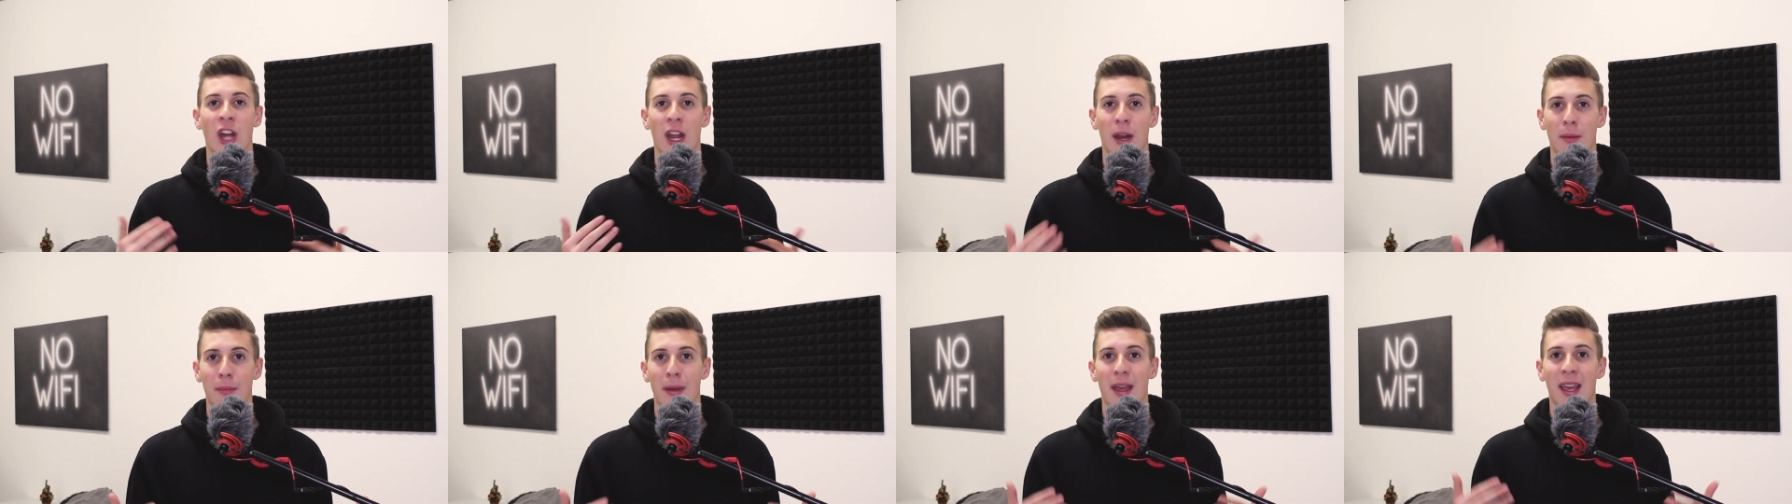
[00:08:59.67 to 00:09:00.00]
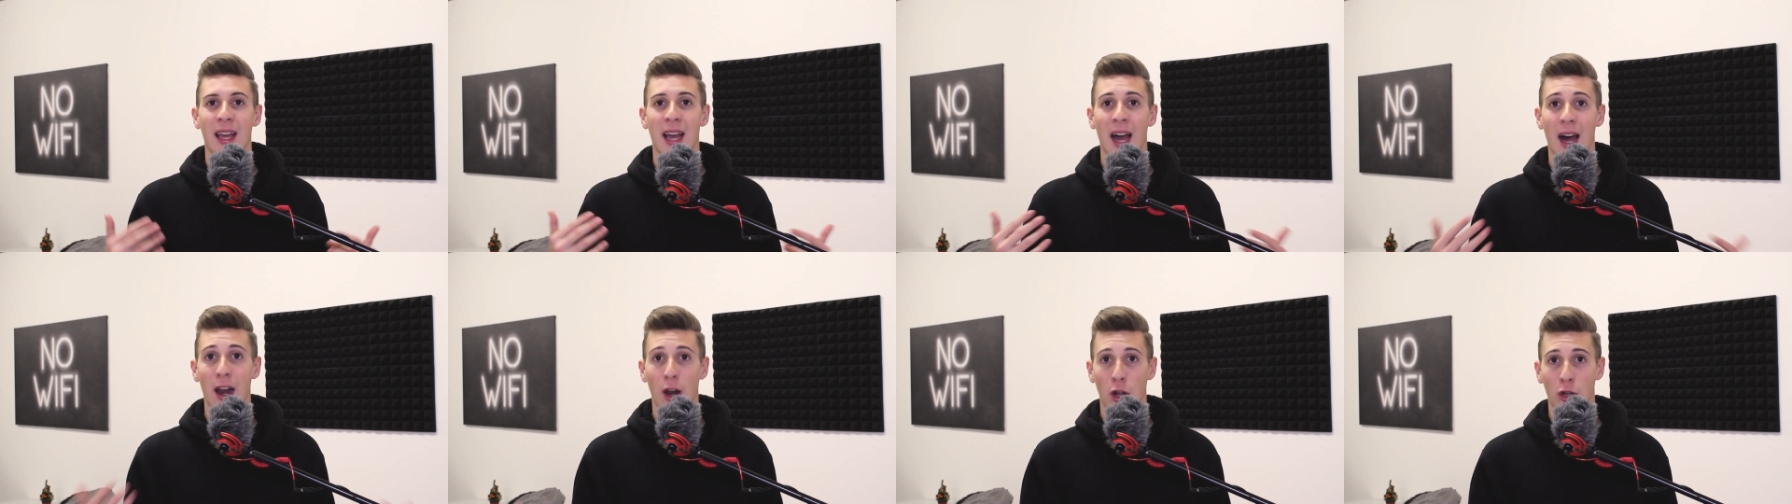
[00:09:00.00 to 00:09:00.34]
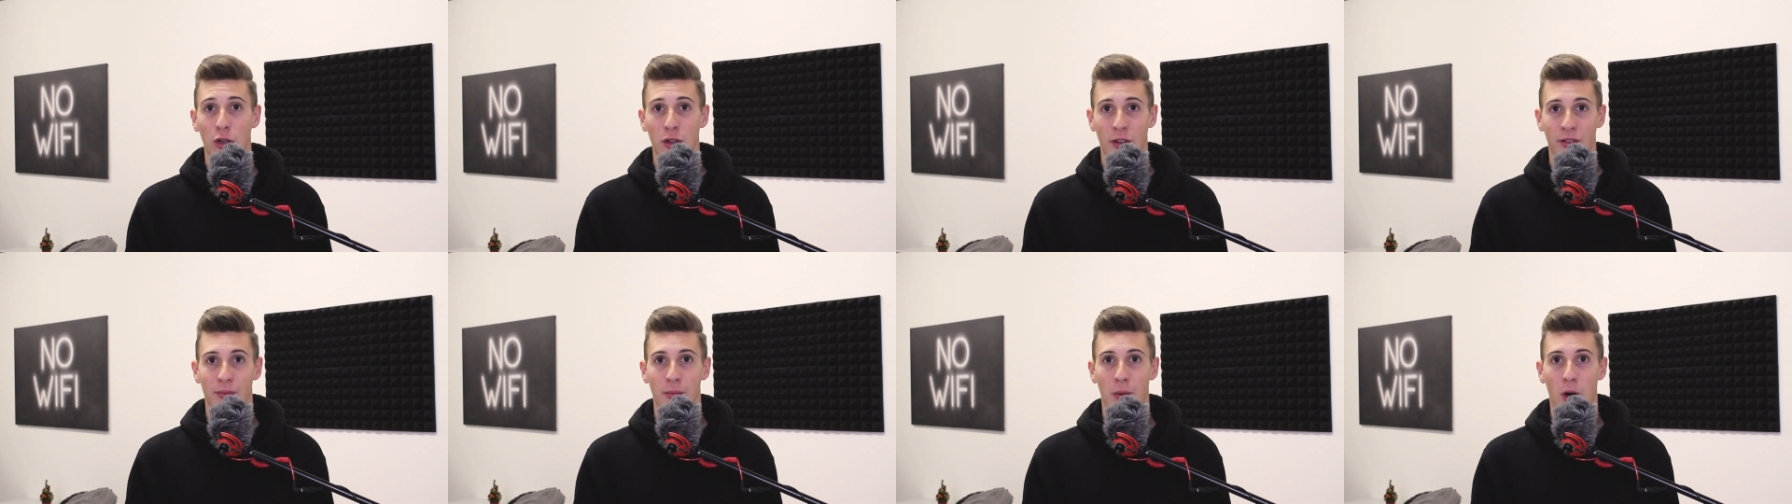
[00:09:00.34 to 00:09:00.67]
and make a lot
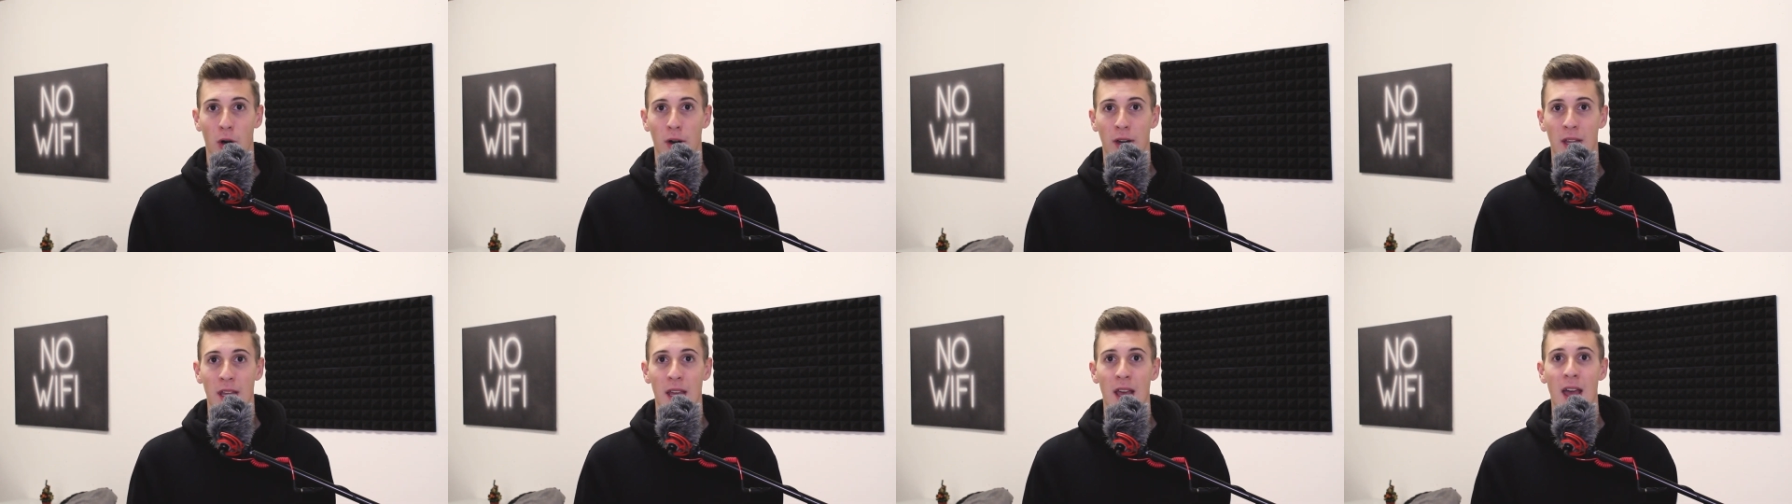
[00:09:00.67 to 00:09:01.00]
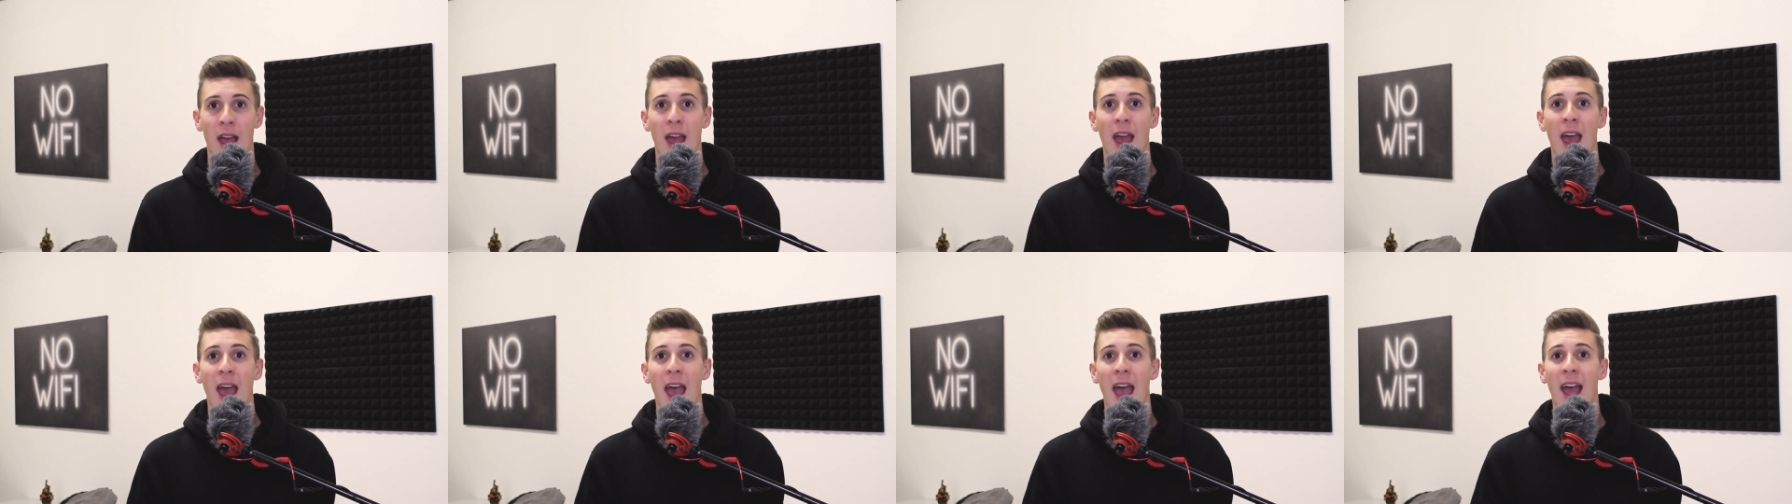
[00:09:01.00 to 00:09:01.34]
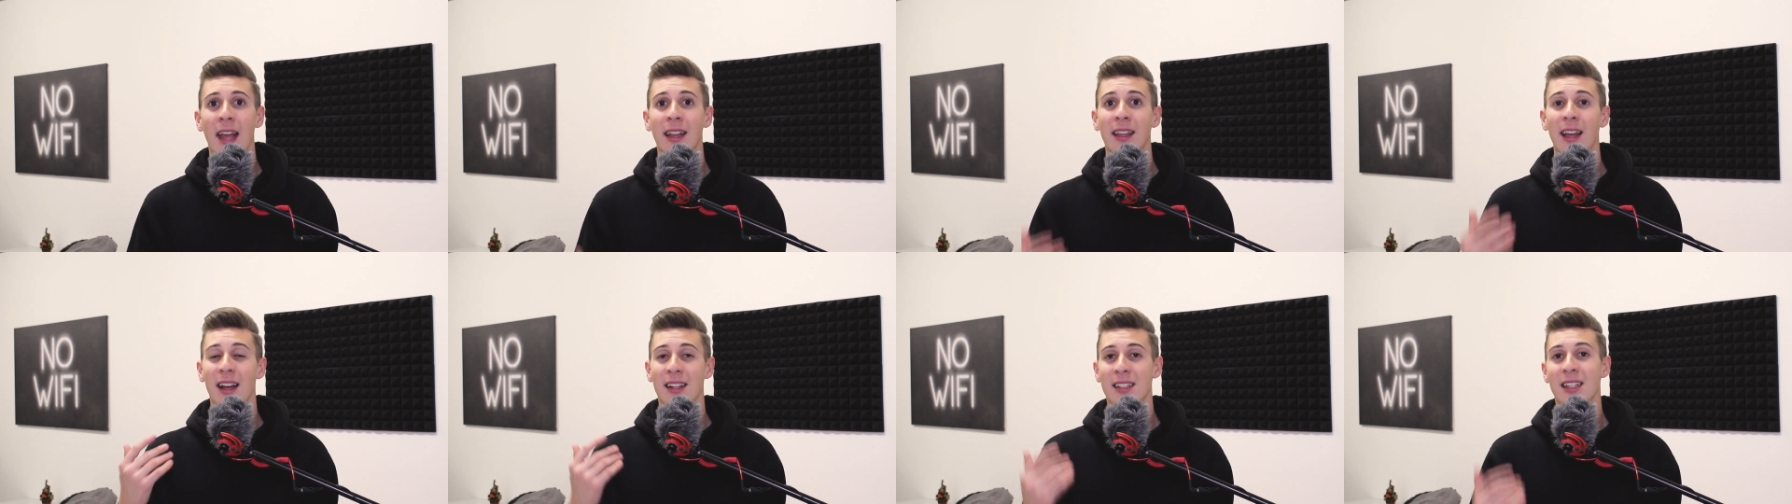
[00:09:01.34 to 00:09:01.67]
of money.
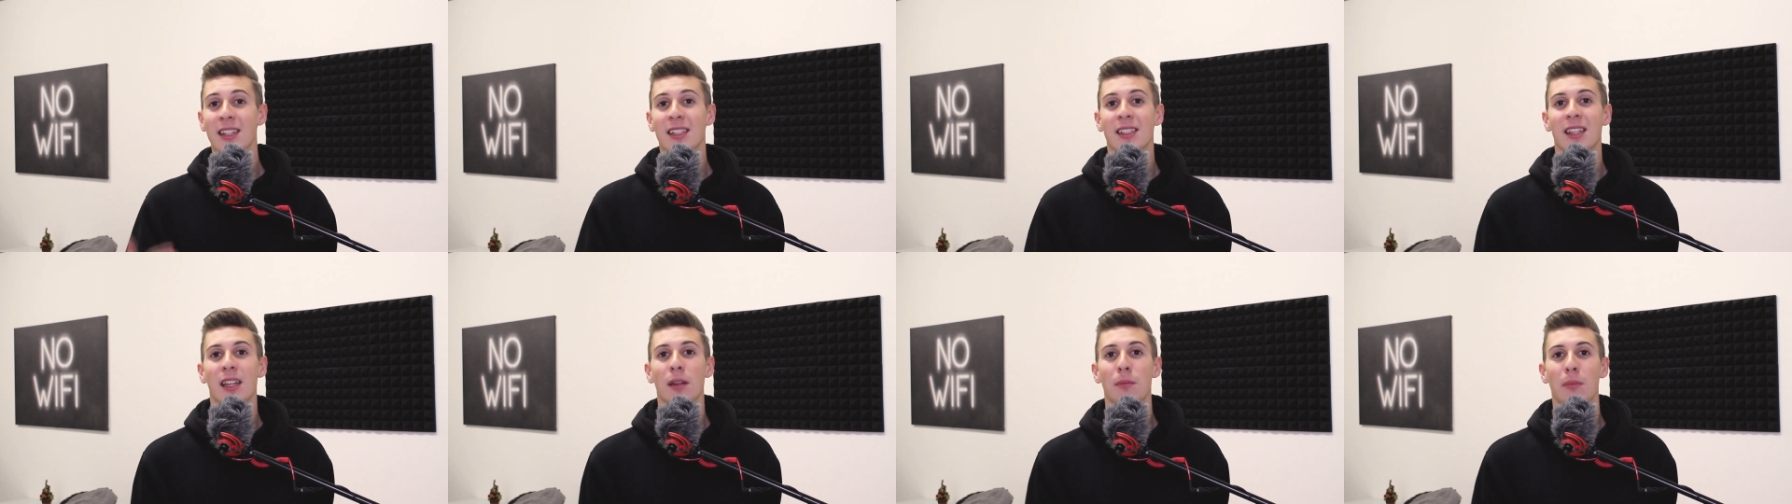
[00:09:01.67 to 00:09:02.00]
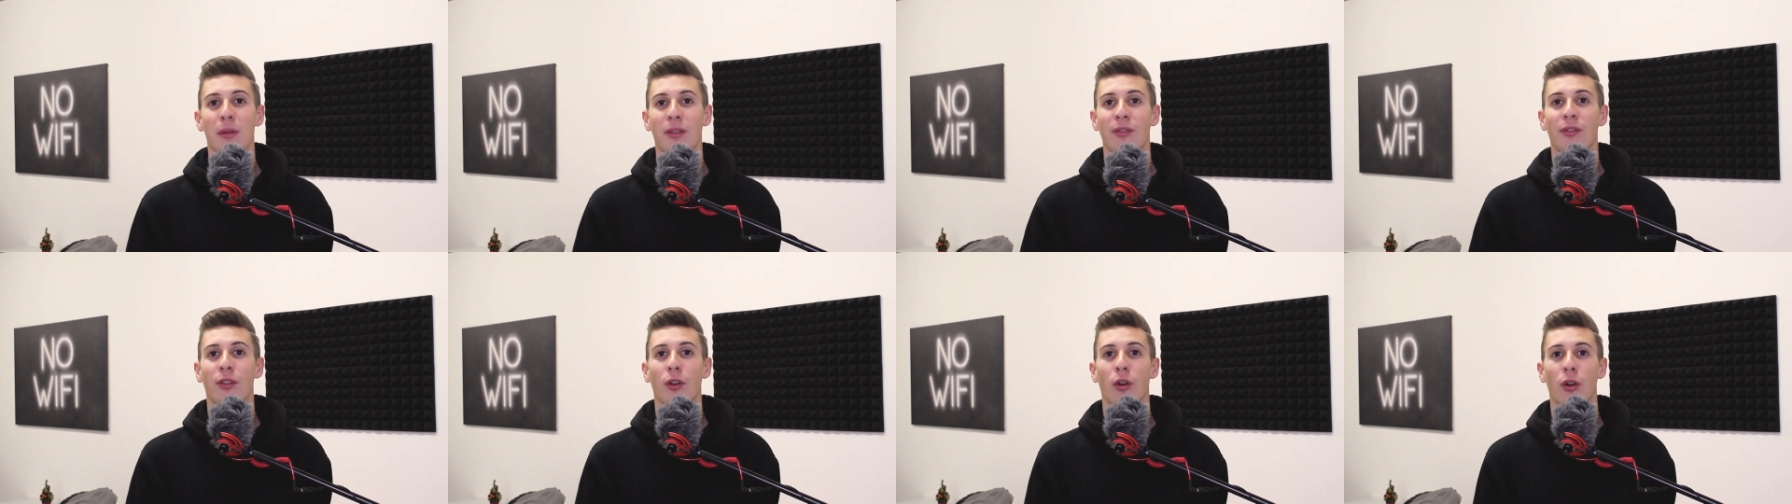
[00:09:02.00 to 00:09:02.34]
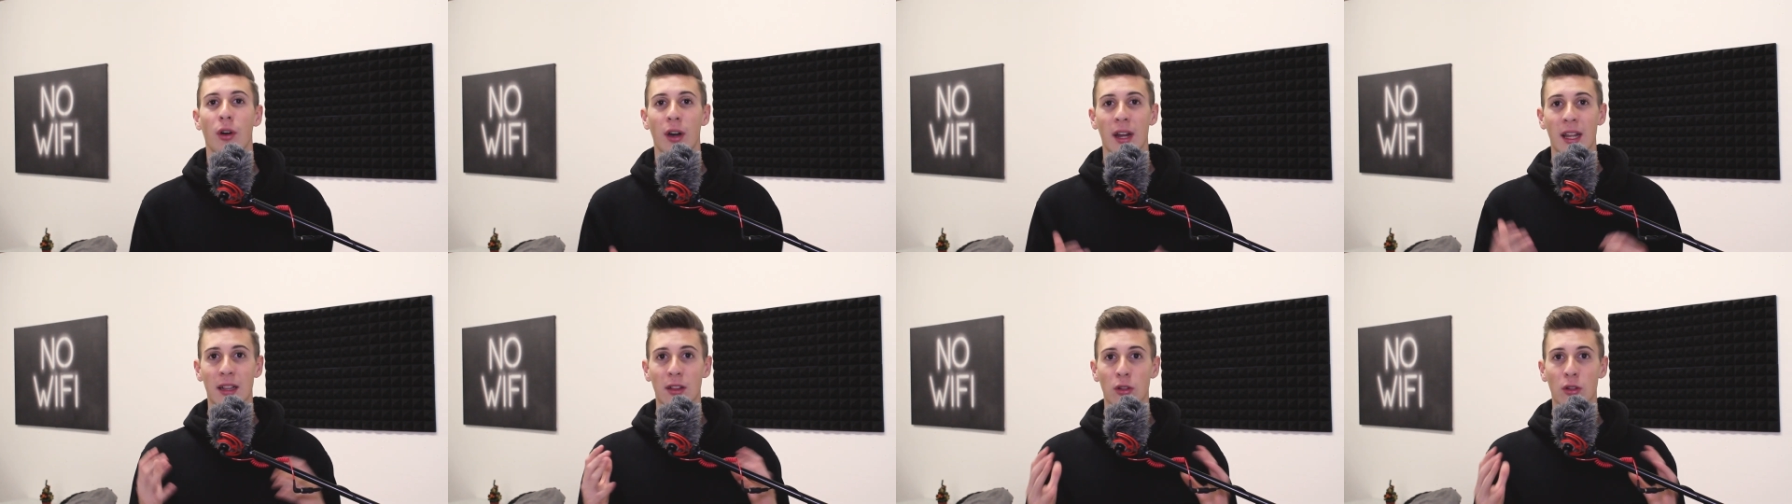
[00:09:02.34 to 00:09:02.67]
And as I said before, in